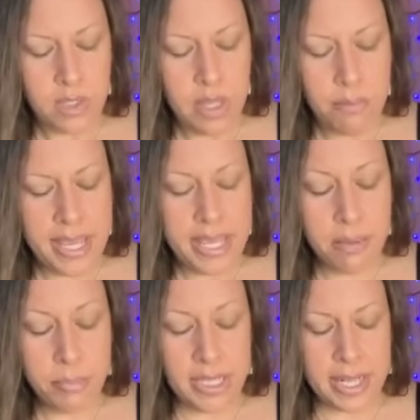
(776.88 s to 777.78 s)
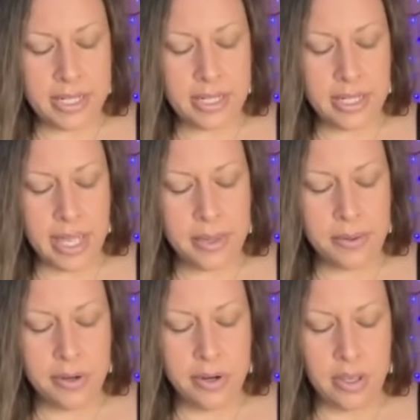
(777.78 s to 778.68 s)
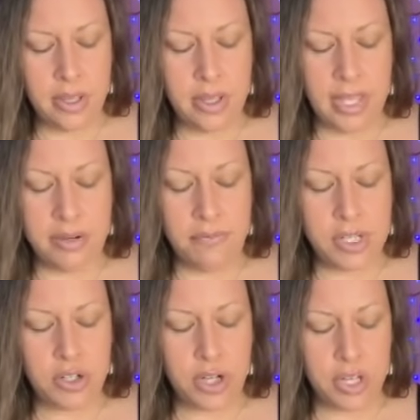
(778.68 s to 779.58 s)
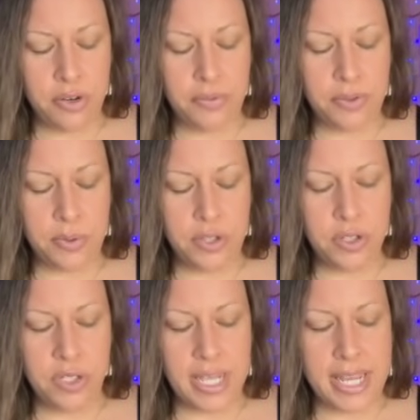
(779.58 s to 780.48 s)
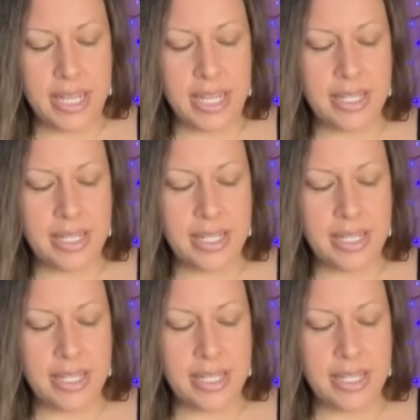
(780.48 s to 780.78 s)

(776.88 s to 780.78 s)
making plans together, envisioning your future, taking